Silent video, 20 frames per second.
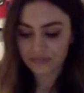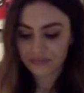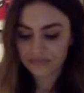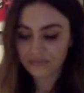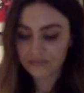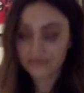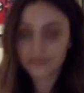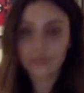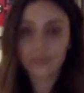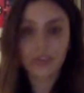
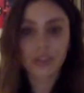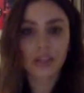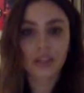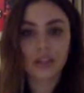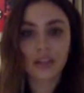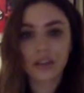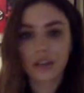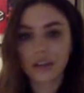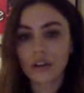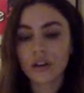
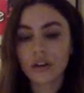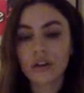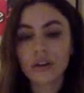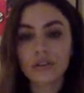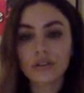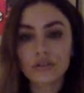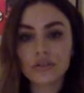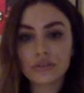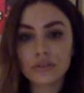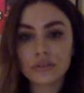
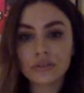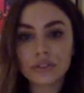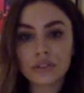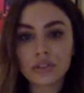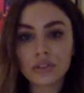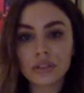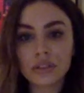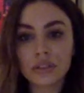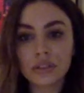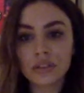Hold
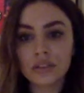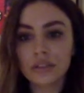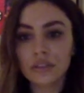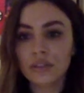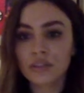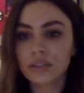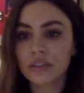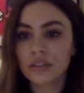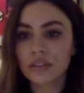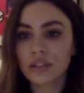on,
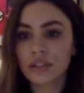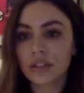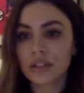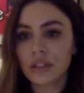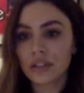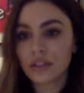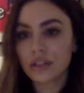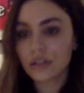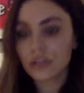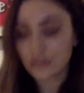
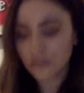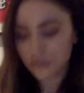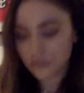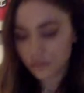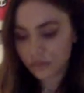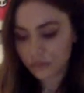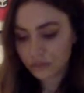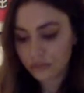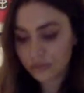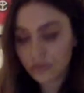
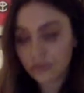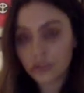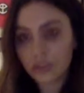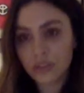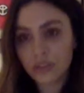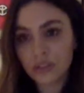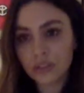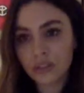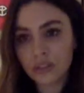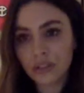hold
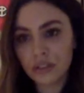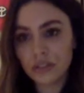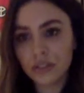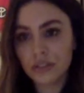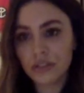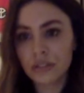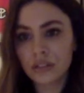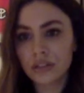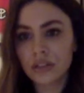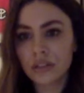
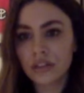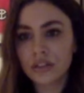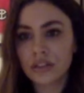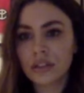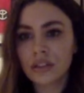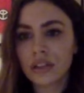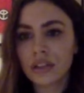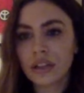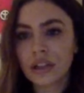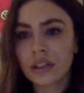on.
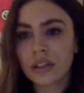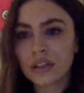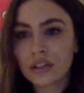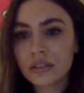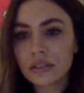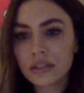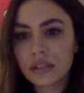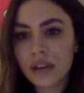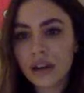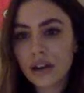These
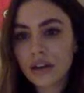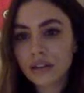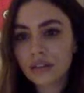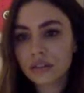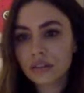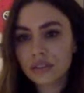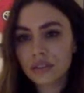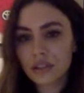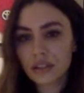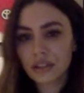dark
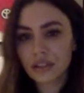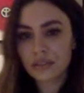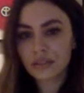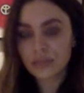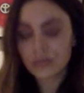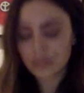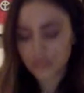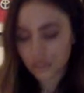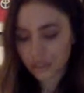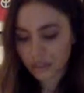
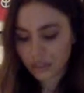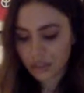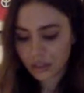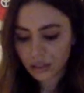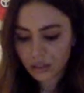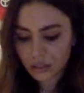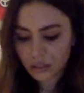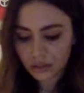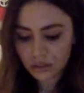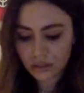times are
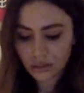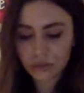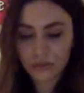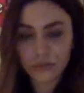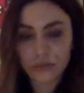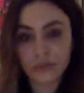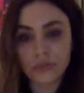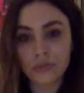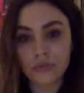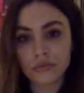ending
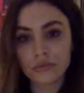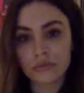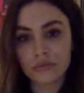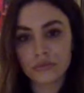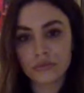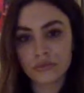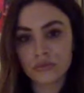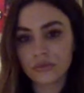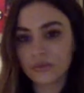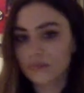soon.
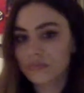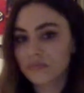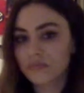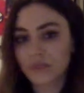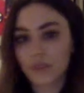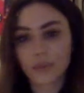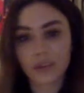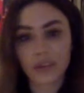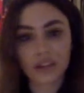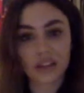
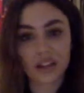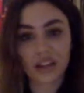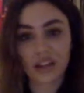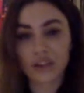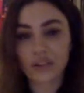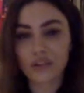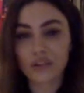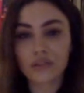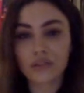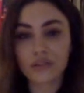Something like that.